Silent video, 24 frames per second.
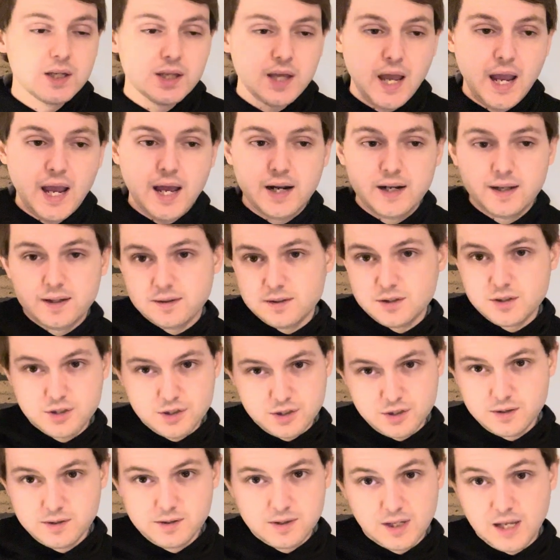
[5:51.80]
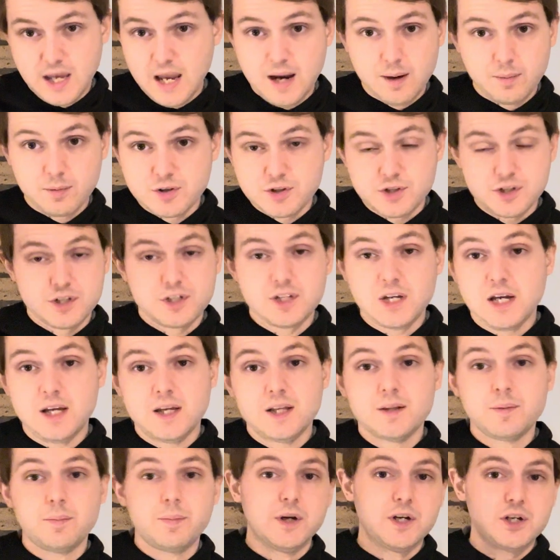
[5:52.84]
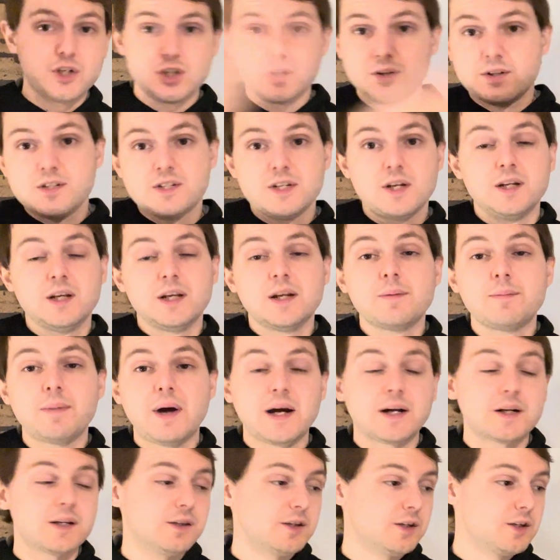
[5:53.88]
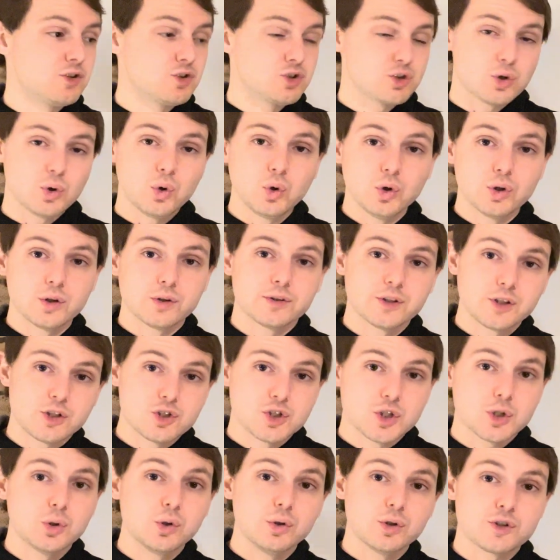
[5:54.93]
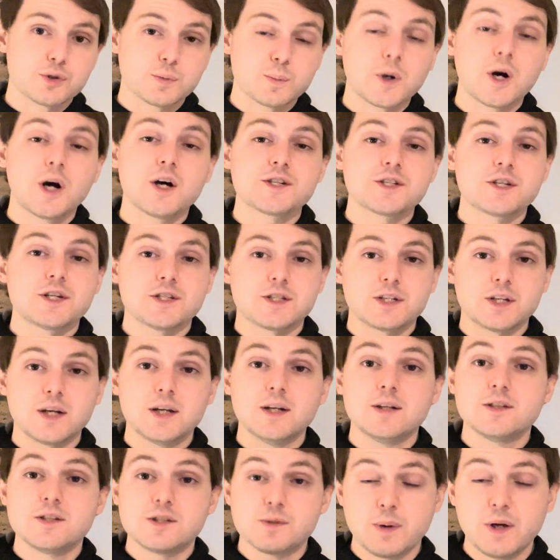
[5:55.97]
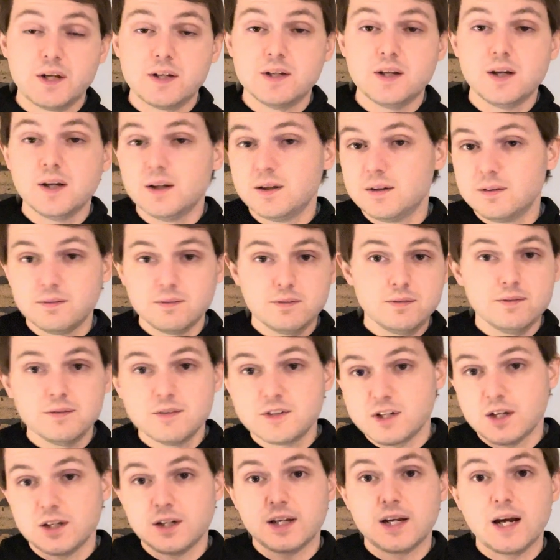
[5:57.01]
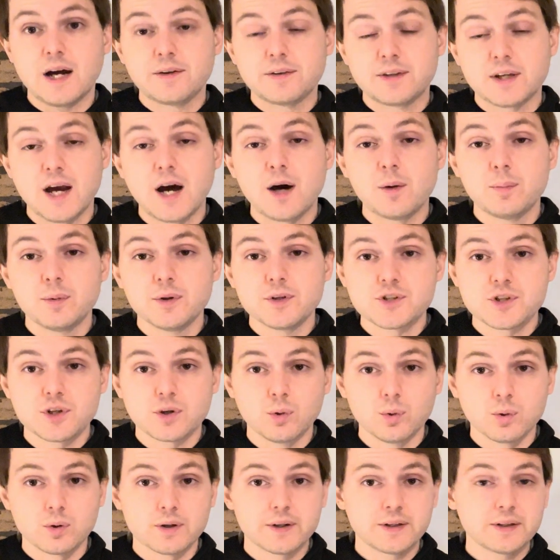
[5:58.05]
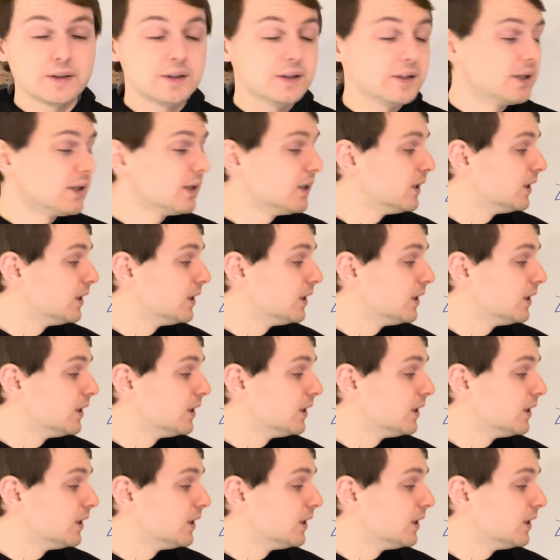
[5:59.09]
And the camera is just taking the picture and sending it back to the controller, and the controller is processing it and sending out the outputs accordingly.